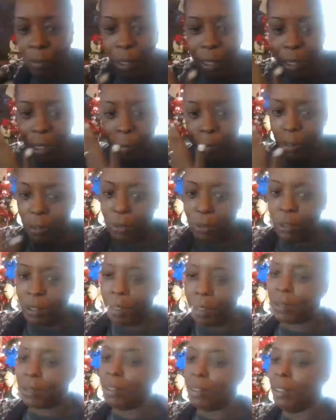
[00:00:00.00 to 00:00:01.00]
with makeup on
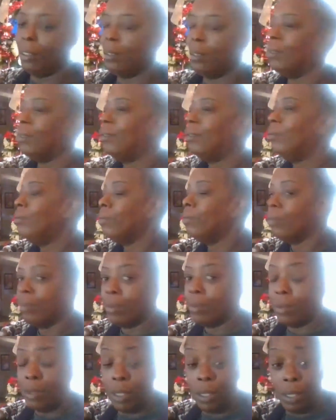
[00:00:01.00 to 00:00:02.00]
last night,
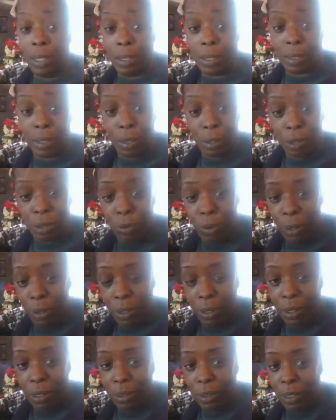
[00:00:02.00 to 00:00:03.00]
and they still swollen.
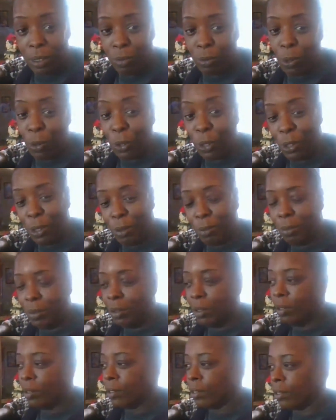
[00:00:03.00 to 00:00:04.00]
because I just woke up.
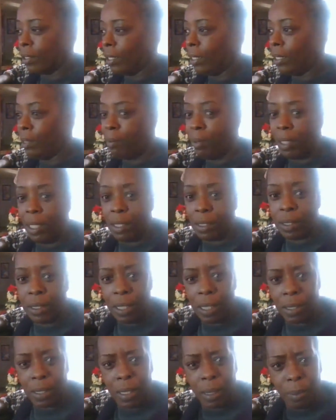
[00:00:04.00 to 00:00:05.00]
And he been
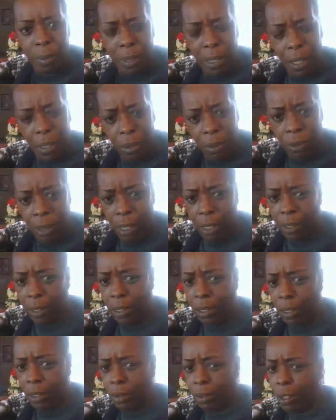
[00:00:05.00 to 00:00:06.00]
outside sleeping all
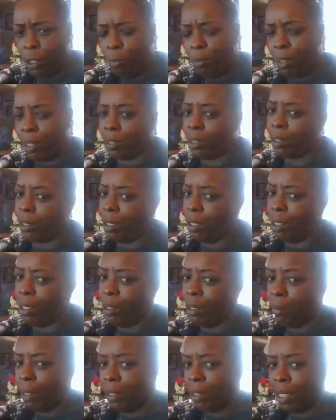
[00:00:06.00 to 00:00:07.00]
night, y'all. Oh my
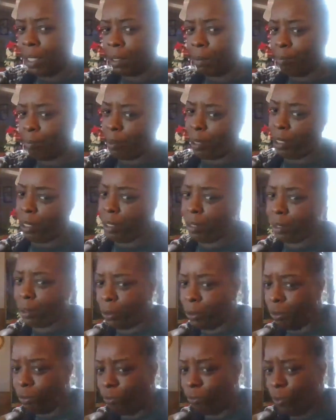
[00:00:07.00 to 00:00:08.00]
God, am I not a bad
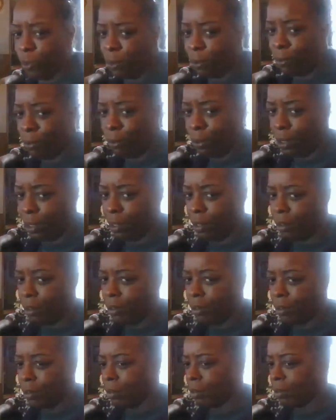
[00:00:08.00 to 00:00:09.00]
girlfriend or what?
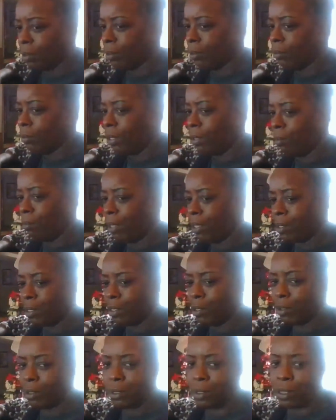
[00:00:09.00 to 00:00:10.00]
And my
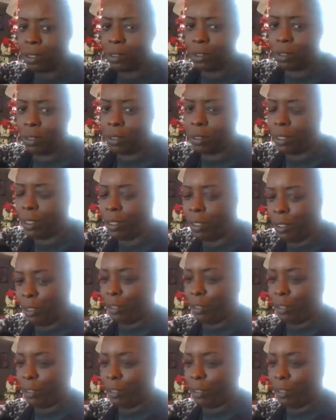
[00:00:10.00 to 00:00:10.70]
sister said she think